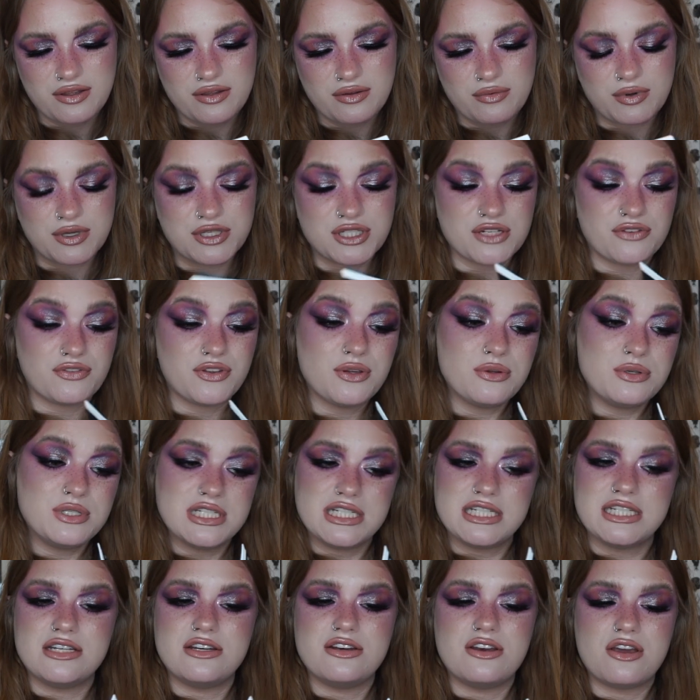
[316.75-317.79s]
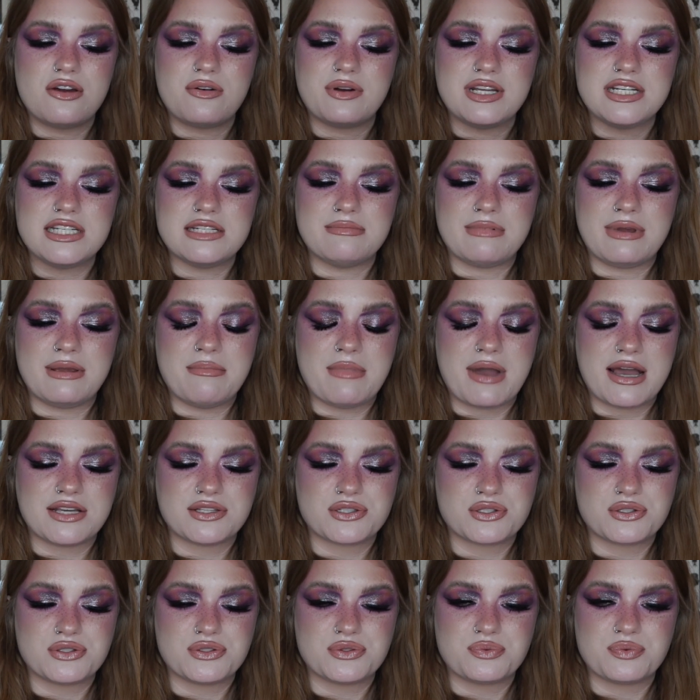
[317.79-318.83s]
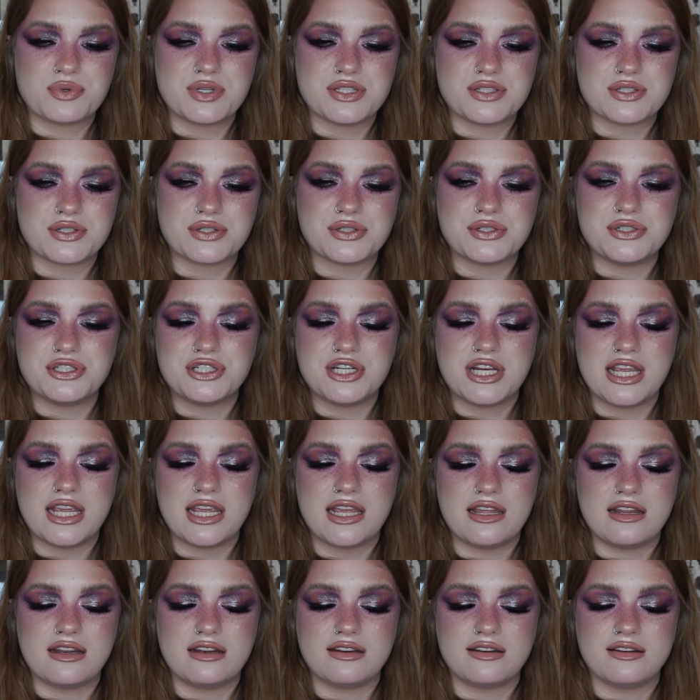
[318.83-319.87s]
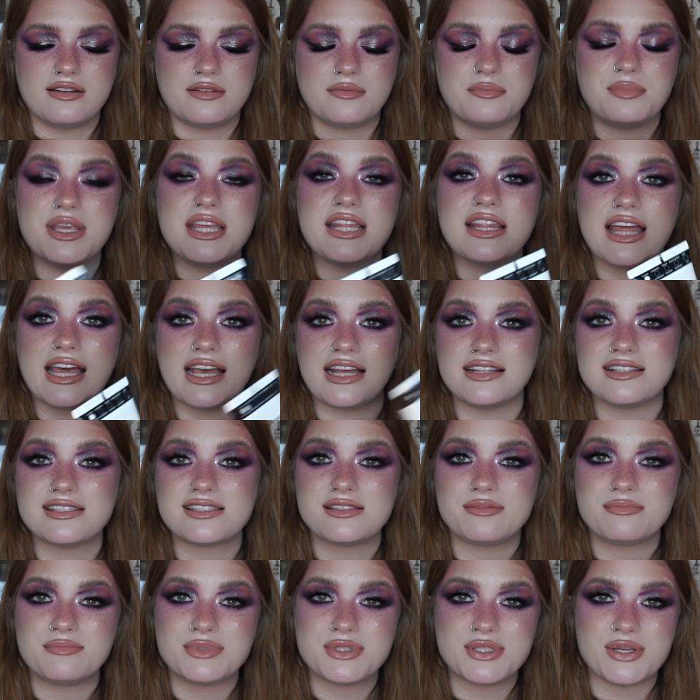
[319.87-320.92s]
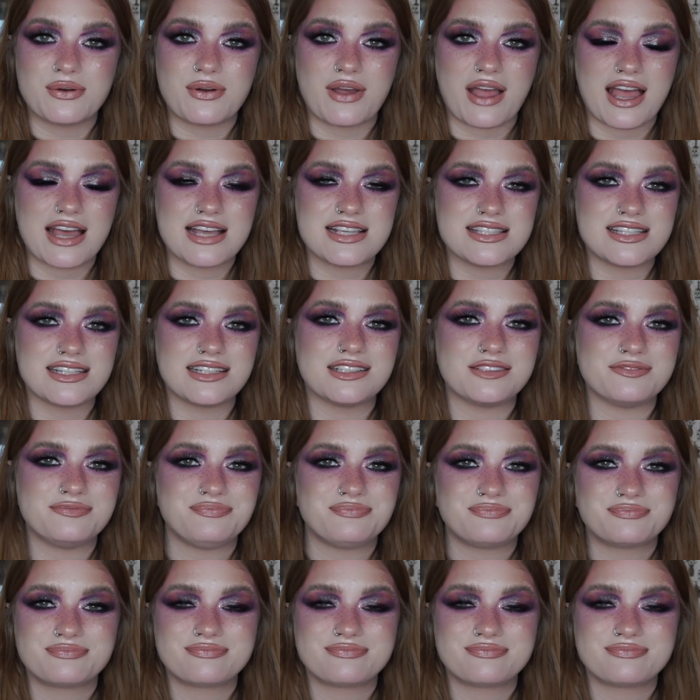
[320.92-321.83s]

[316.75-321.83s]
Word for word: which if you didn't know, I did my master's research in peatlands, so it has a